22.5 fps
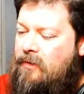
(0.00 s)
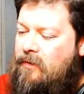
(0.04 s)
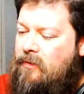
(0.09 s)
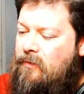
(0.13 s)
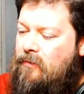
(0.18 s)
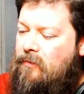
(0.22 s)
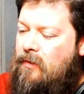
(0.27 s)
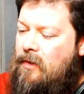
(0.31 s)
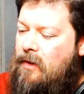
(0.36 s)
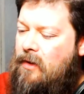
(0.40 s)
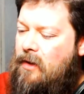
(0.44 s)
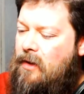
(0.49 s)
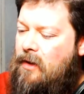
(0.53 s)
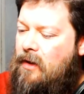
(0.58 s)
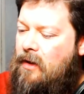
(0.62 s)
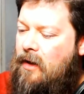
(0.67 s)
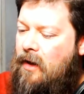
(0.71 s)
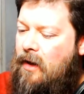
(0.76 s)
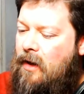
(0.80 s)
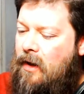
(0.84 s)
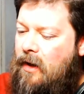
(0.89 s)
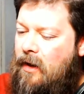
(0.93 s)
to
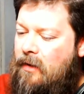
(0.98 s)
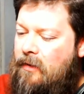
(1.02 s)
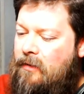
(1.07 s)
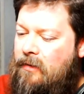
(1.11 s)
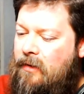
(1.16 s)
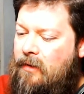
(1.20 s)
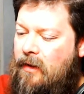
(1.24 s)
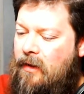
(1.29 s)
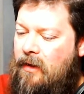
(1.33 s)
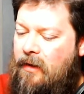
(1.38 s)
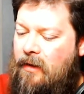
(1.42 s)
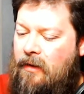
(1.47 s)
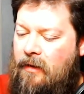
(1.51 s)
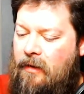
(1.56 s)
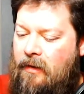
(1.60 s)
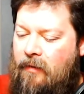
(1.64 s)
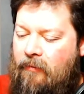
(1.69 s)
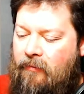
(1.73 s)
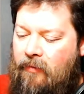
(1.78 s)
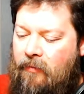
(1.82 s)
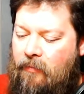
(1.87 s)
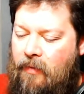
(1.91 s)

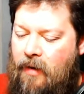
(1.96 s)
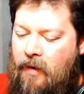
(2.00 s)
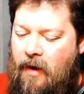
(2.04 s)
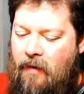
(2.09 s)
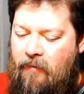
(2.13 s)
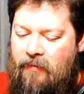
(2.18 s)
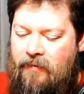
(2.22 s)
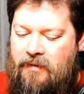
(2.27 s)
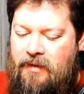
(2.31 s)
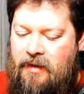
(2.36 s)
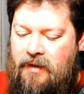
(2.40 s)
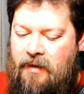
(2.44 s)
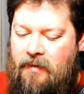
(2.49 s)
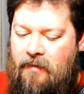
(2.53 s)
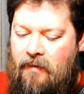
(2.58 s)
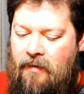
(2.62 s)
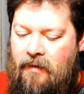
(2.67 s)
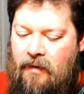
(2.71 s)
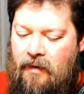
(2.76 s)
level of prophecy.